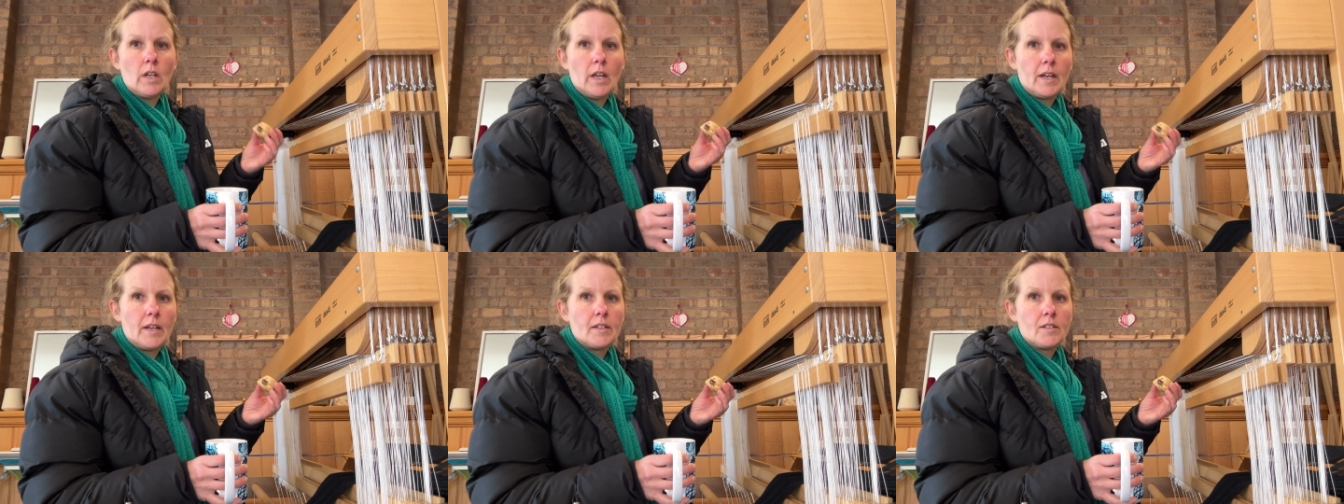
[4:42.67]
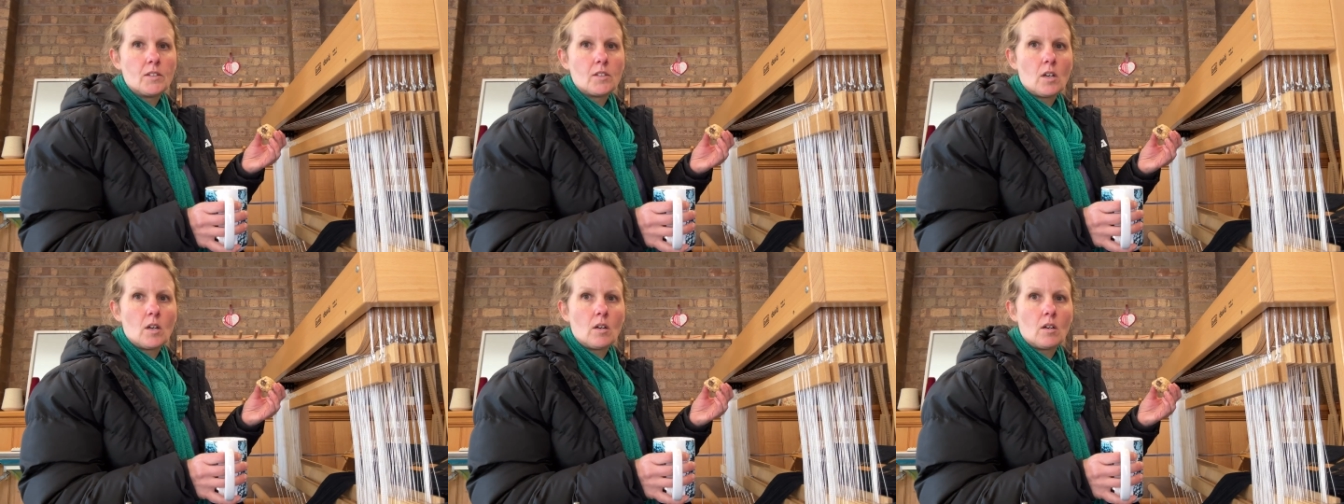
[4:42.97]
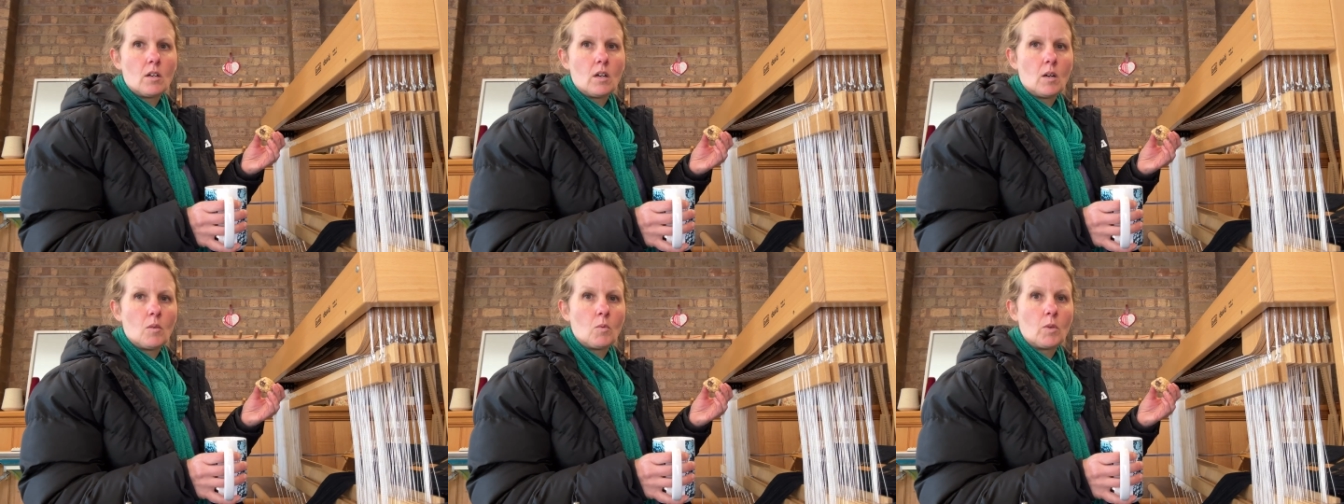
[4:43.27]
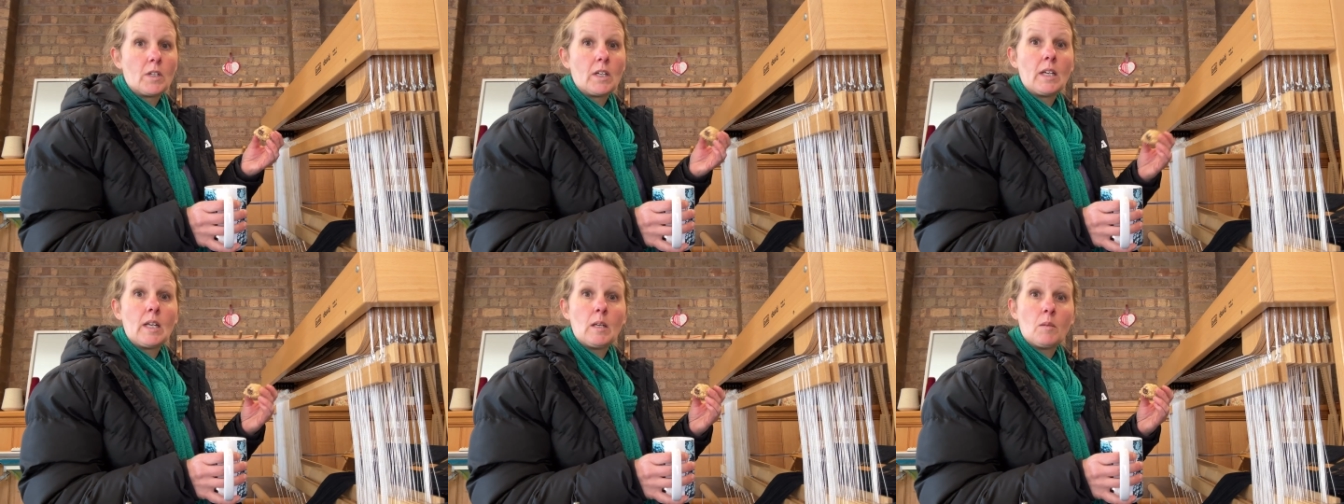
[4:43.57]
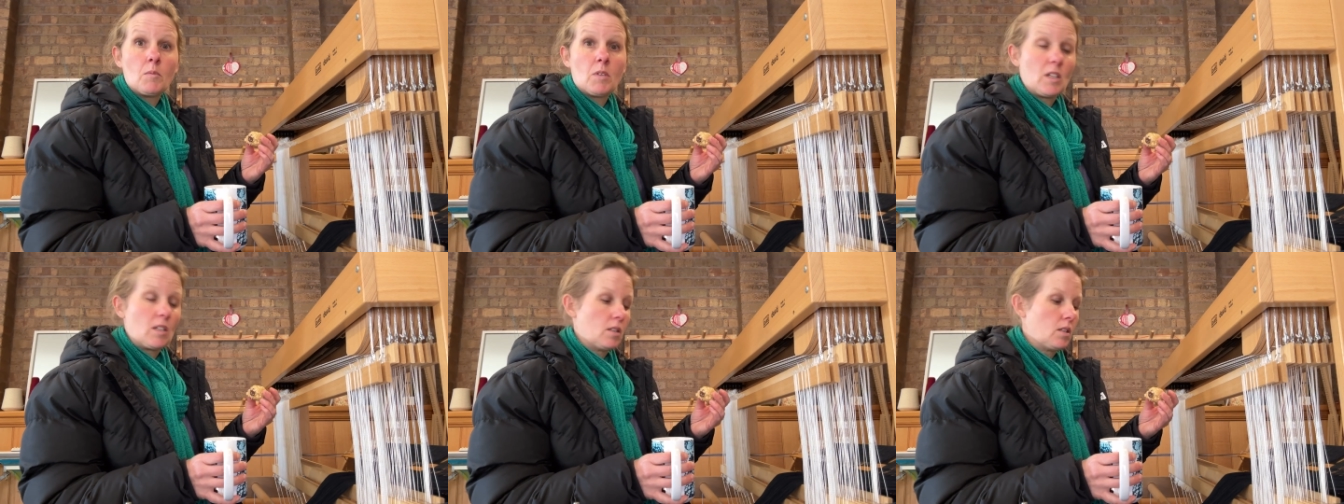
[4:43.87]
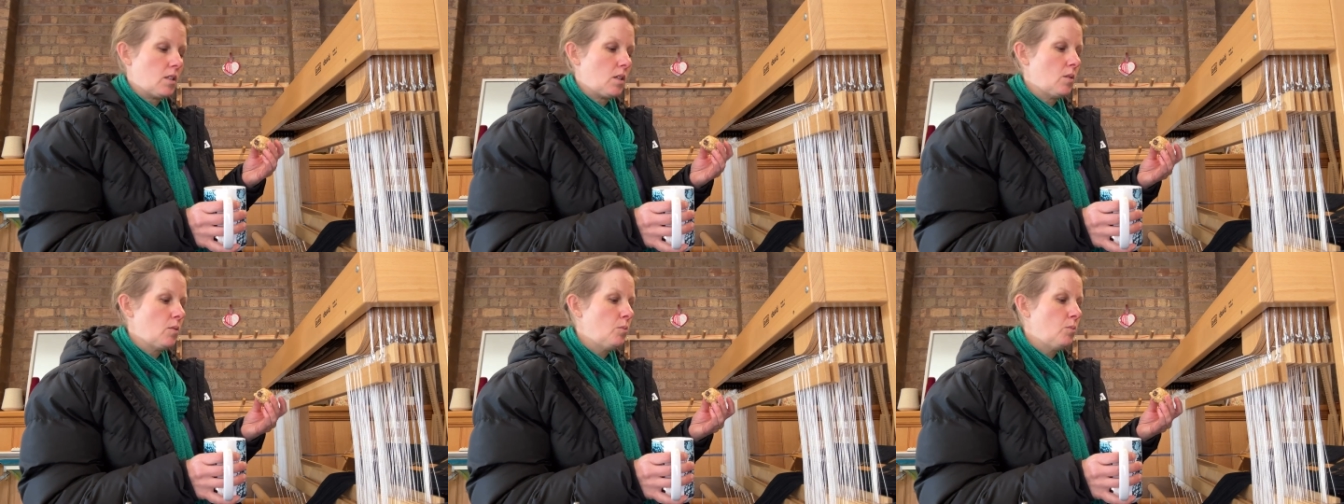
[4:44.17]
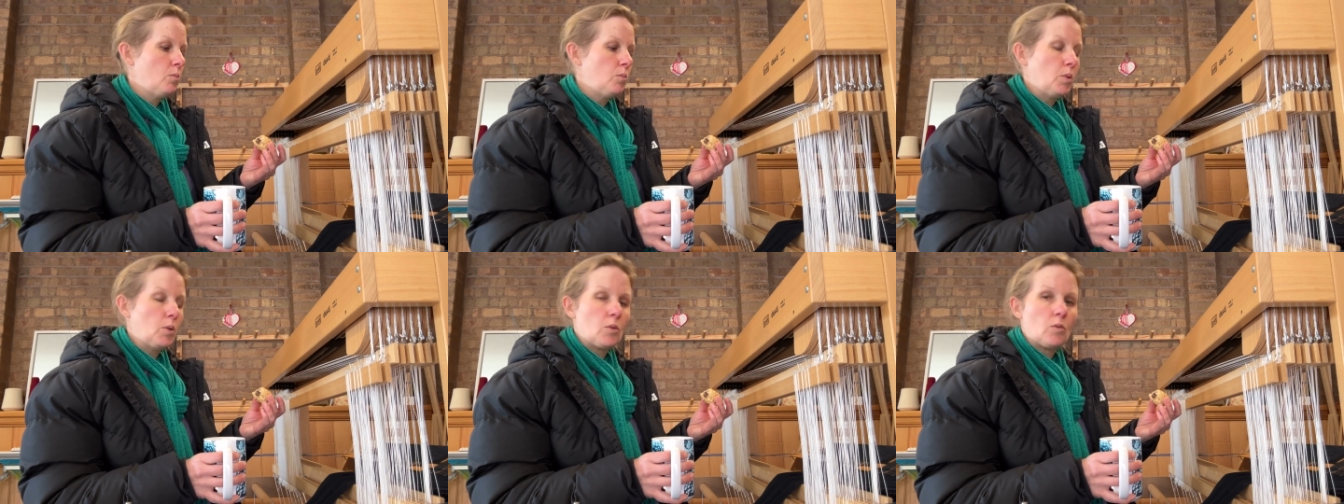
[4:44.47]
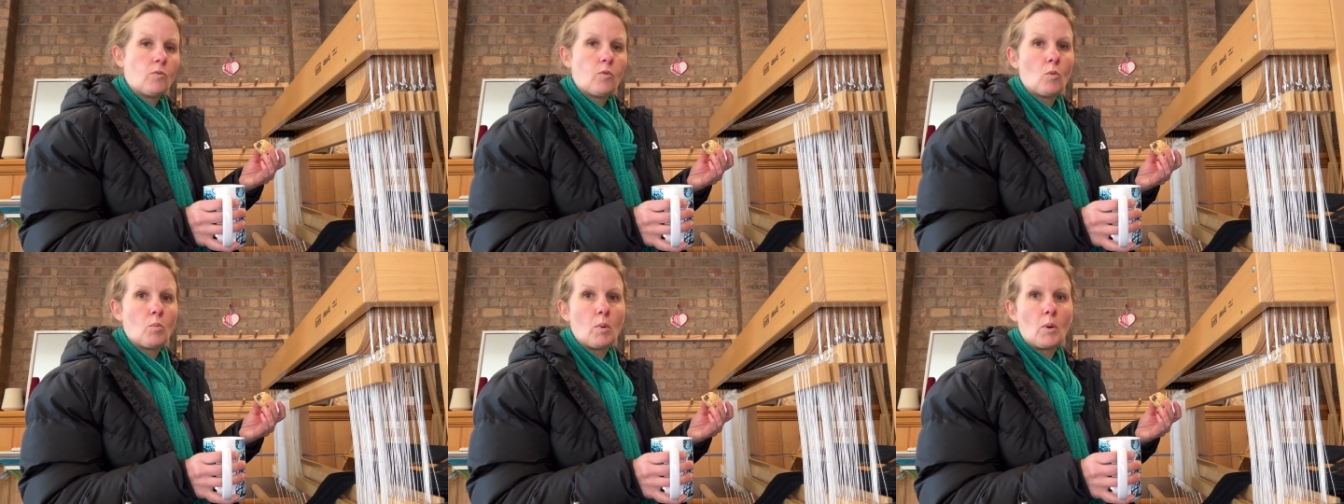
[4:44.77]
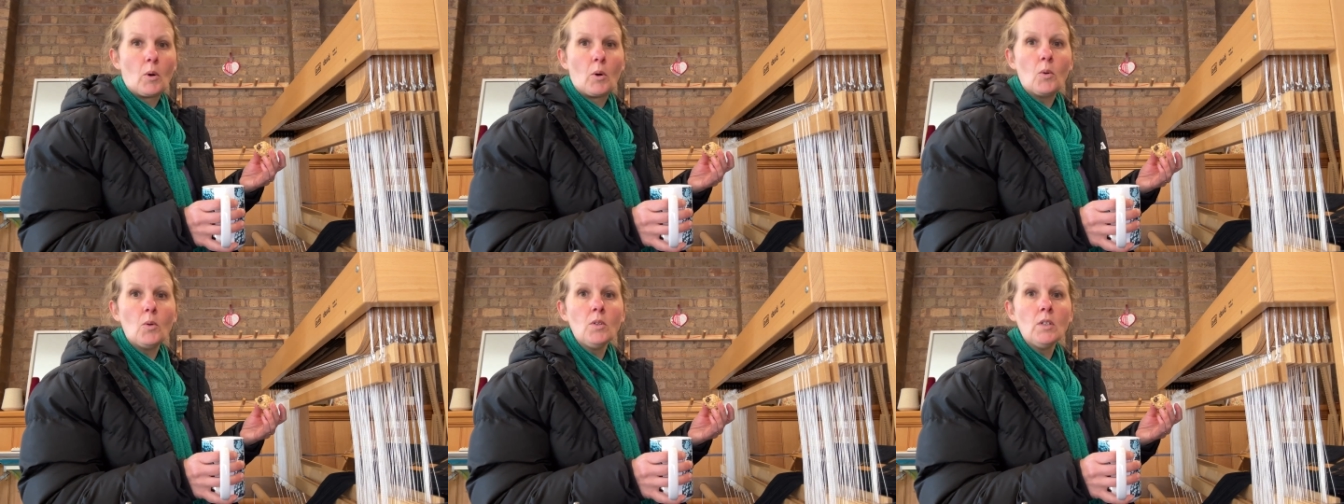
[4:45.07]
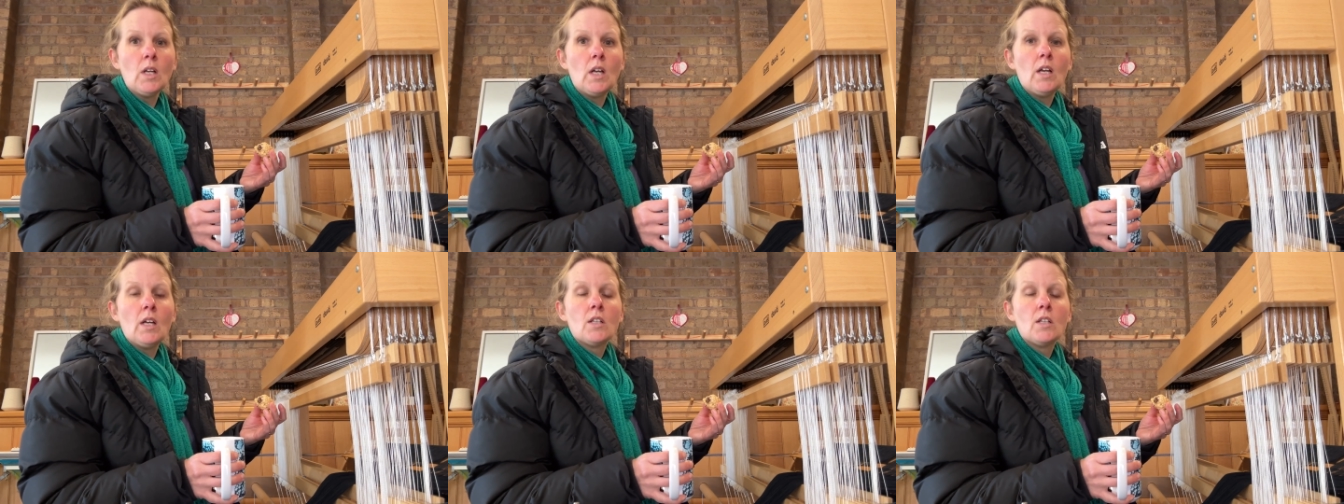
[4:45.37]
and I want to eat this beautiful bowl.